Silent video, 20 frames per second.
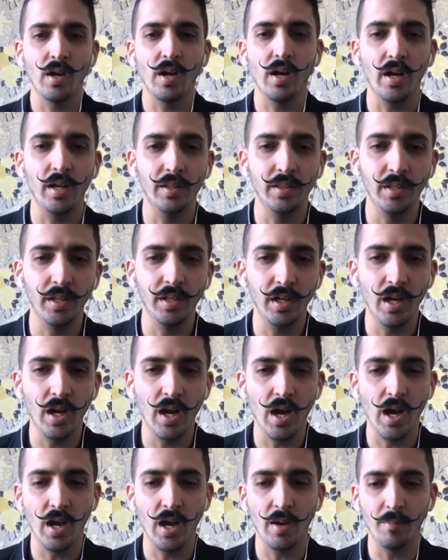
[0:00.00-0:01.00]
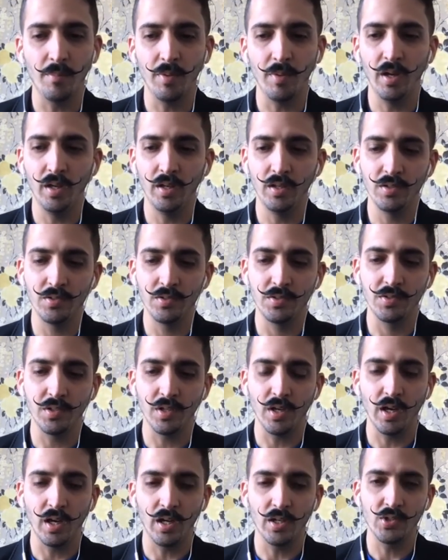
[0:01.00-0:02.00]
and then um, is uh,